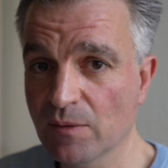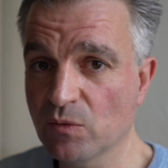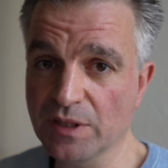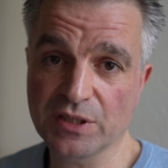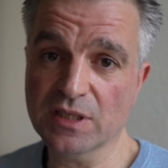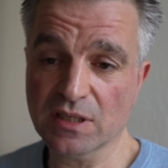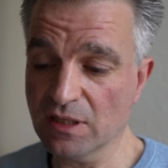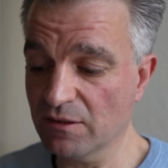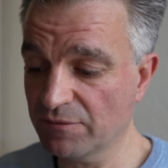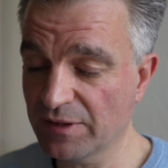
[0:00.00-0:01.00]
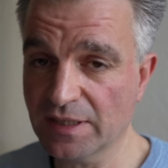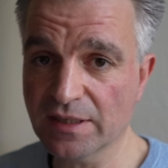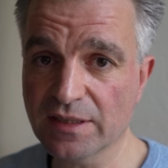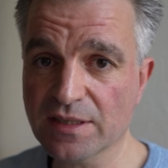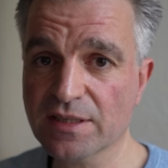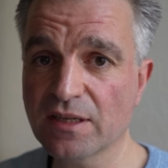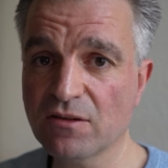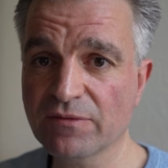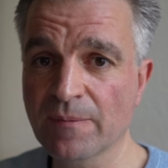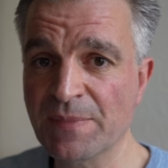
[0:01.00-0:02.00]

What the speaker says: which is a feat in itself,